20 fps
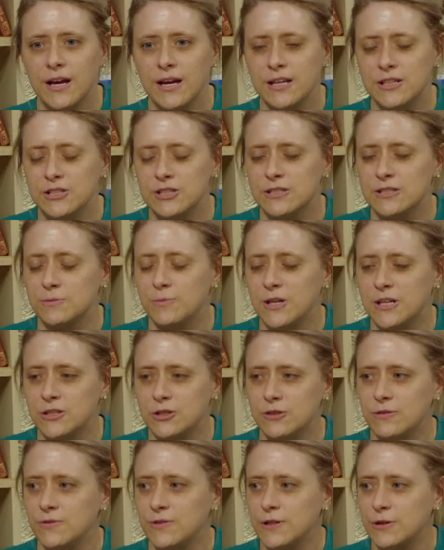it just
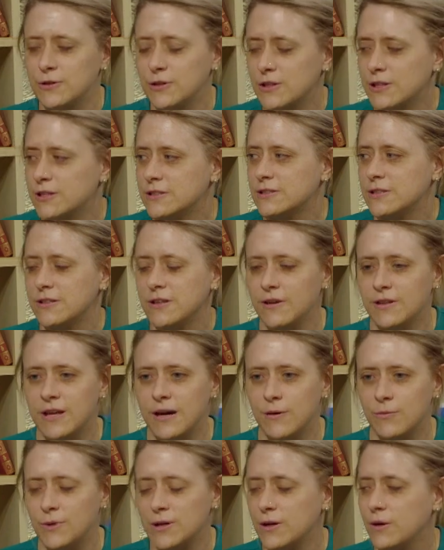makes you feel good to know
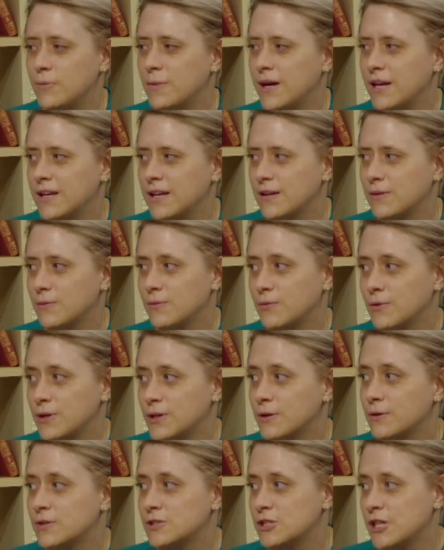that we are making real